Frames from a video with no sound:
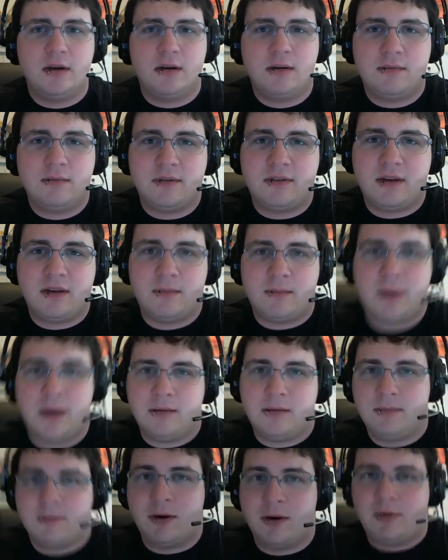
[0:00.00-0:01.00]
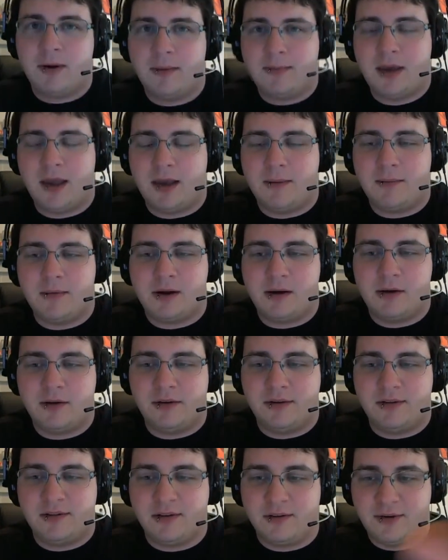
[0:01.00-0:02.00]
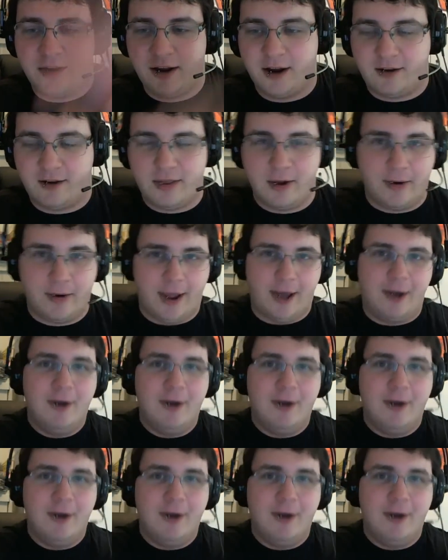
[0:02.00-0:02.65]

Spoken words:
once again, my webcam, I'm going to do this over here. There we go.